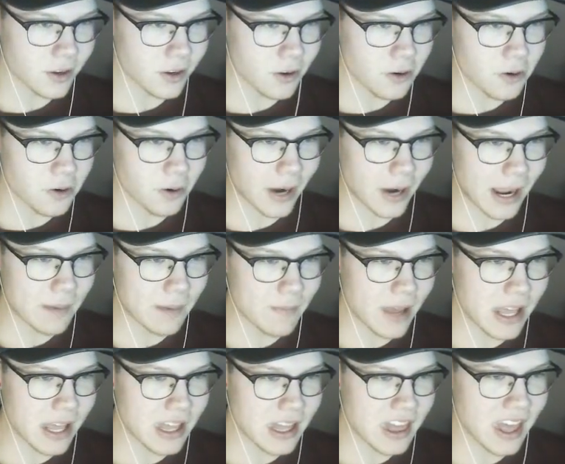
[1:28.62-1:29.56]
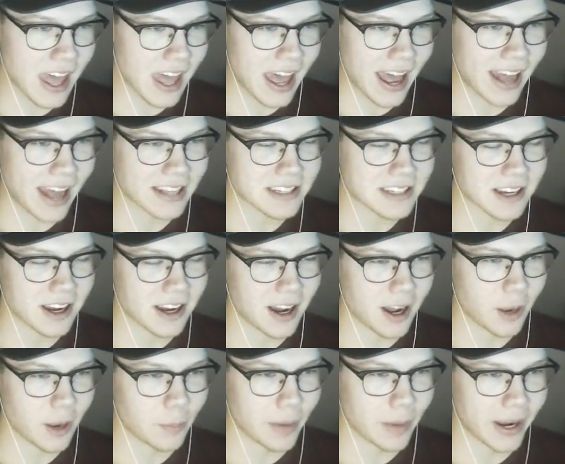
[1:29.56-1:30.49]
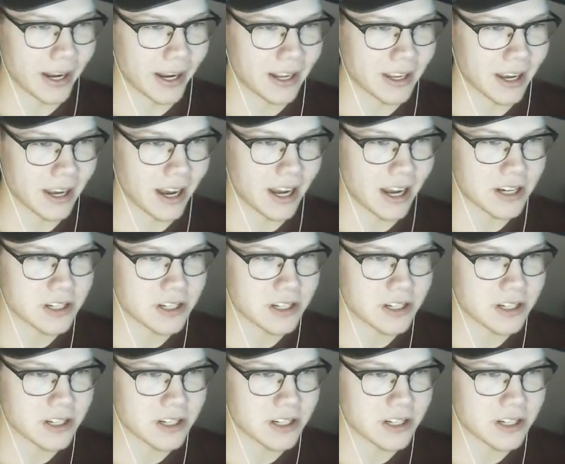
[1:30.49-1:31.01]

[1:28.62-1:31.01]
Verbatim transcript: Dude, I made that. Oh my gosh,